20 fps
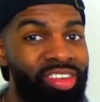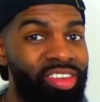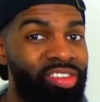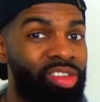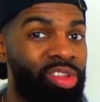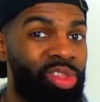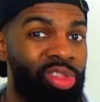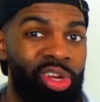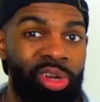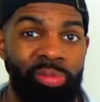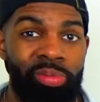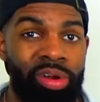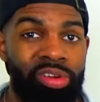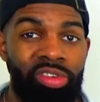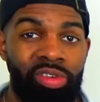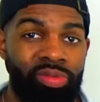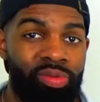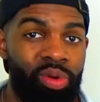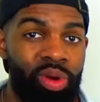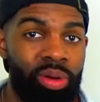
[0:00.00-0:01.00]
is the third
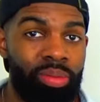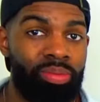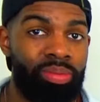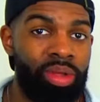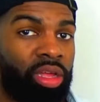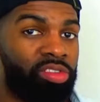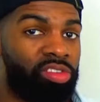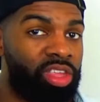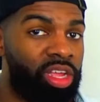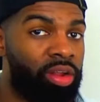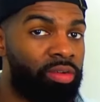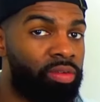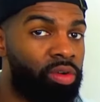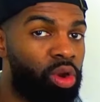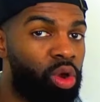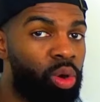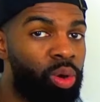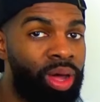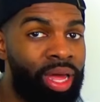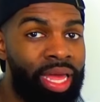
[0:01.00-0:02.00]
person form. Instead of
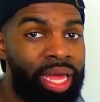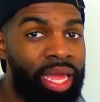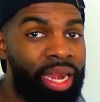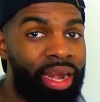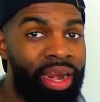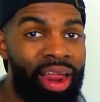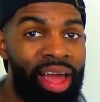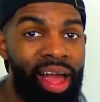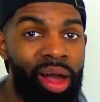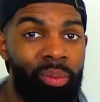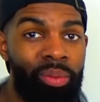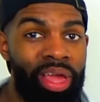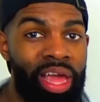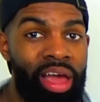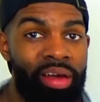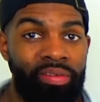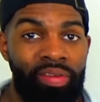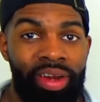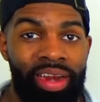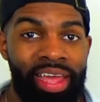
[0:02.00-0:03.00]
lo and la, we
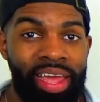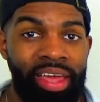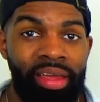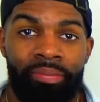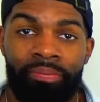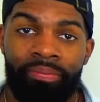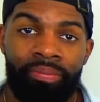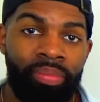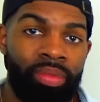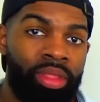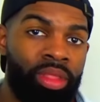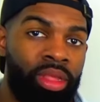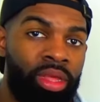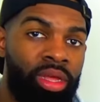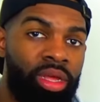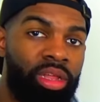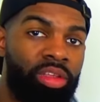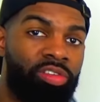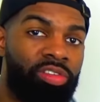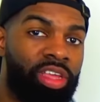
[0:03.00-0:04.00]
have le.
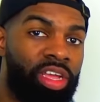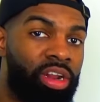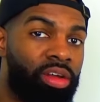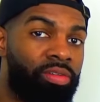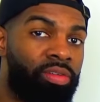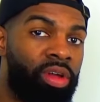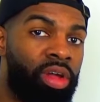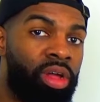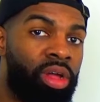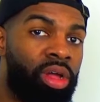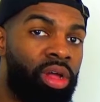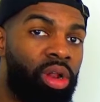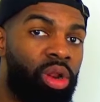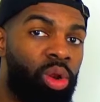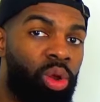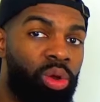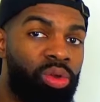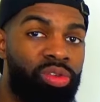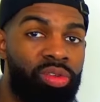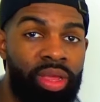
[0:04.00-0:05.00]
Instead of
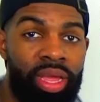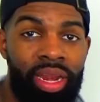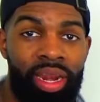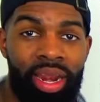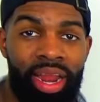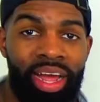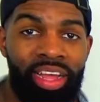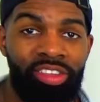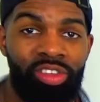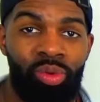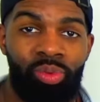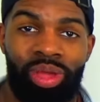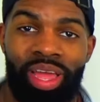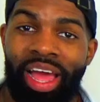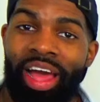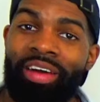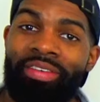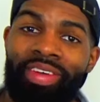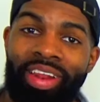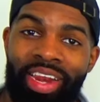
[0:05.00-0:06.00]
los and las, we
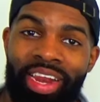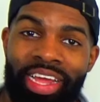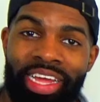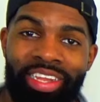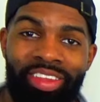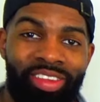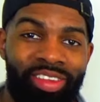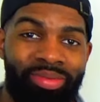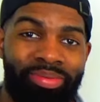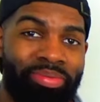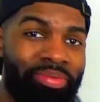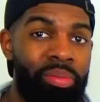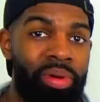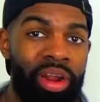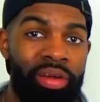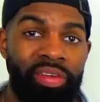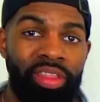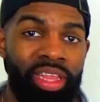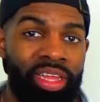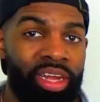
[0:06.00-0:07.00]
have les. But
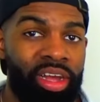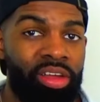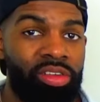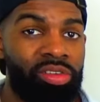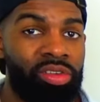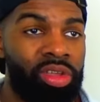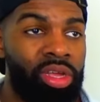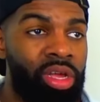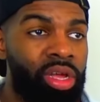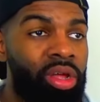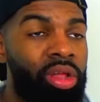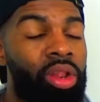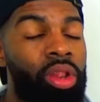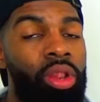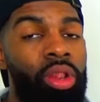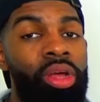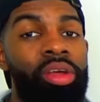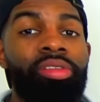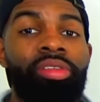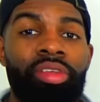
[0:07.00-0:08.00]
everything else
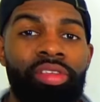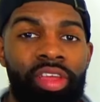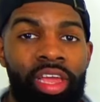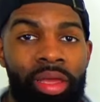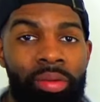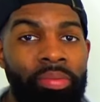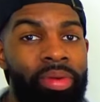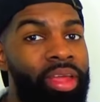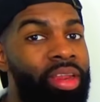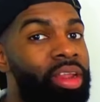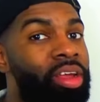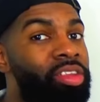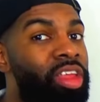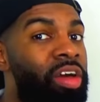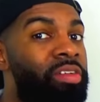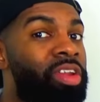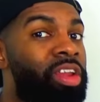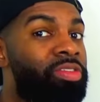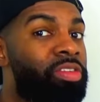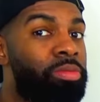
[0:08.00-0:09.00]
looks the same. It does
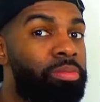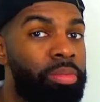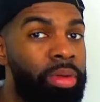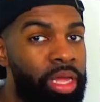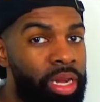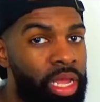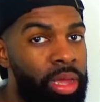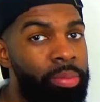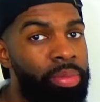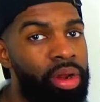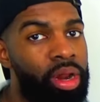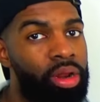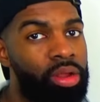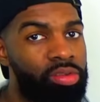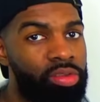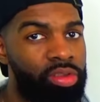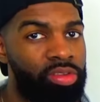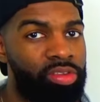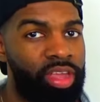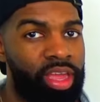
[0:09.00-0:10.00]
have a different meaning, but it
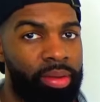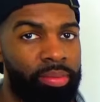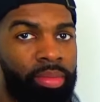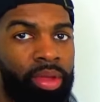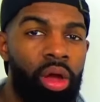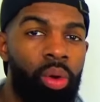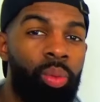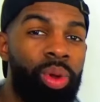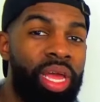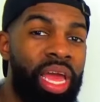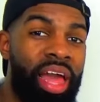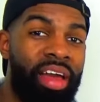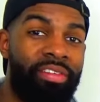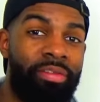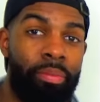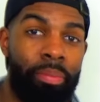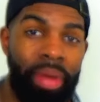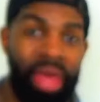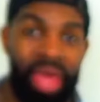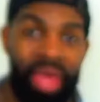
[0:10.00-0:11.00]
looks the same. We have
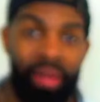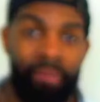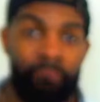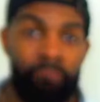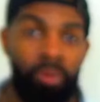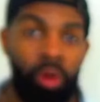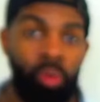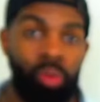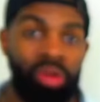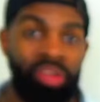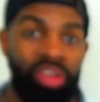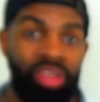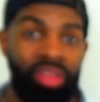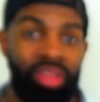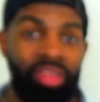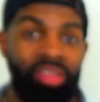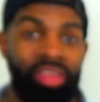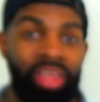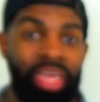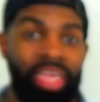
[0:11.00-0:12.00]
me, which in
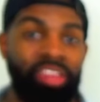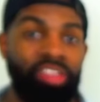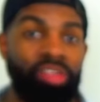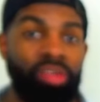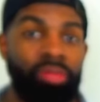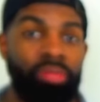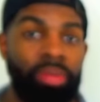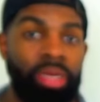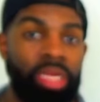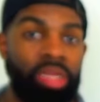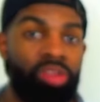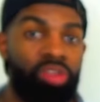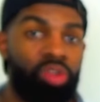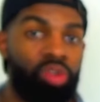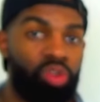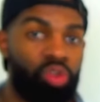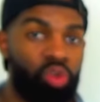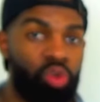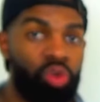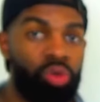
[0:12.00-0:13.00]
this case means
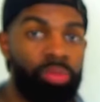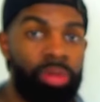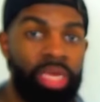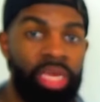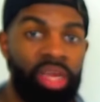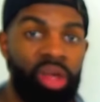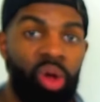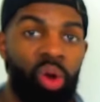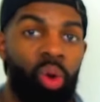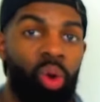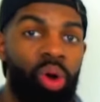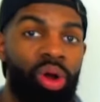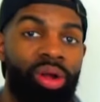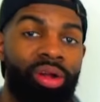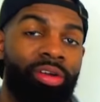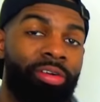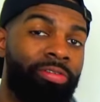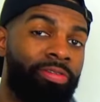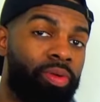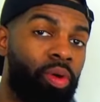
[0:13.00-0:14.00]
to me or
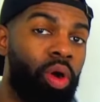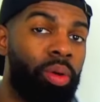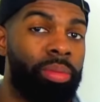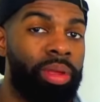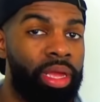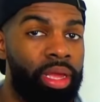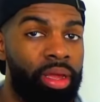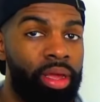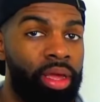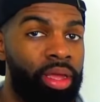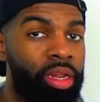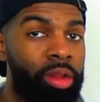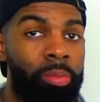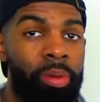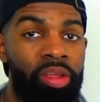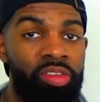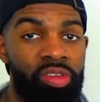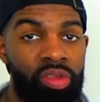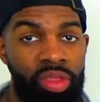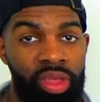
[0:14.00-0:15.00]
for me.
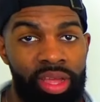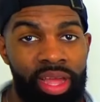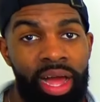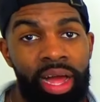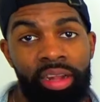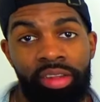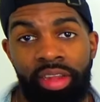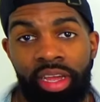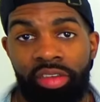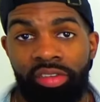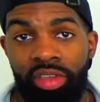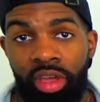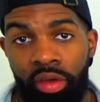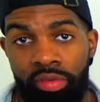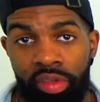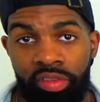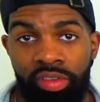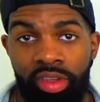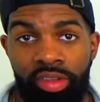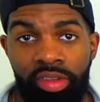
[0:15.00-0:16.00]
Depends on the context of
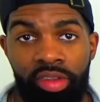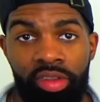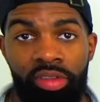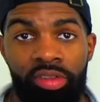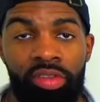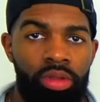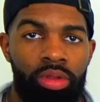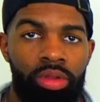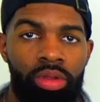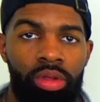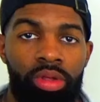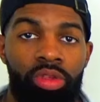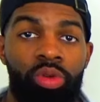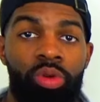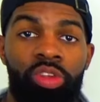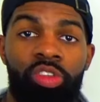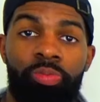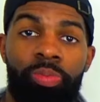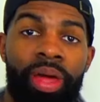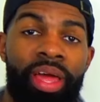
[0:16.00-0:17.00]
the sentence. So
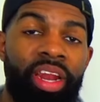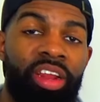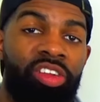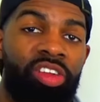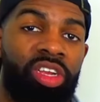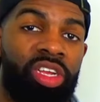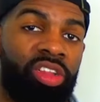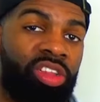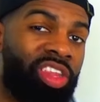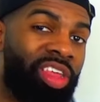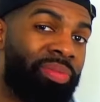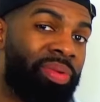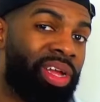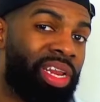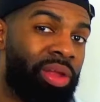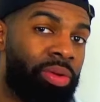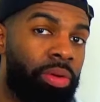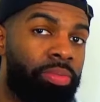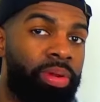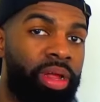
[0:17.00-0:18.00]
in Spanish, it
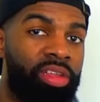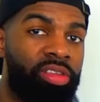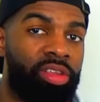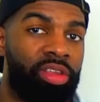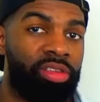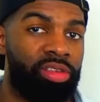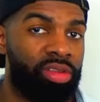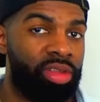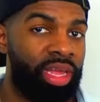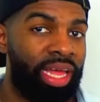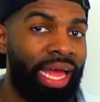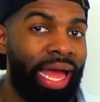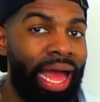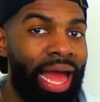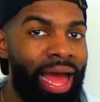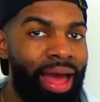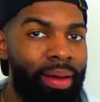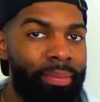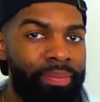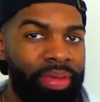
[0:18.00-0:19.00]
typically replaces
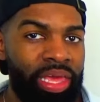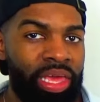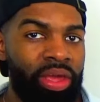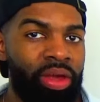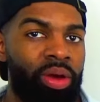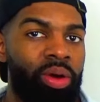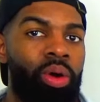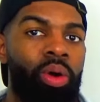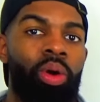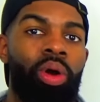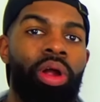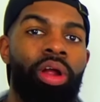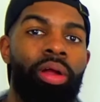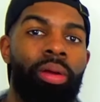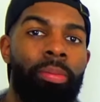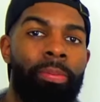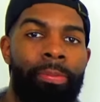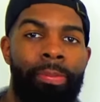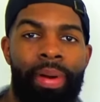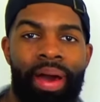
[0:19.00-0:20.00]
a mí or
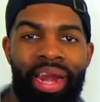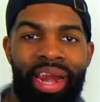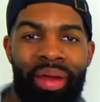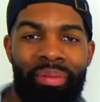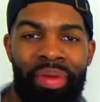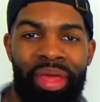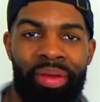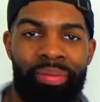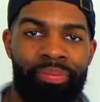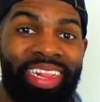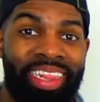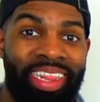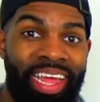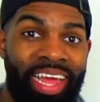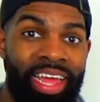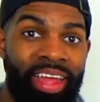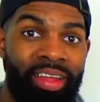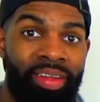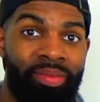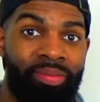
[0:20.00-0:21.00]
para mí.
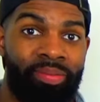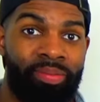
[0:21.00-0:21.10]
Te,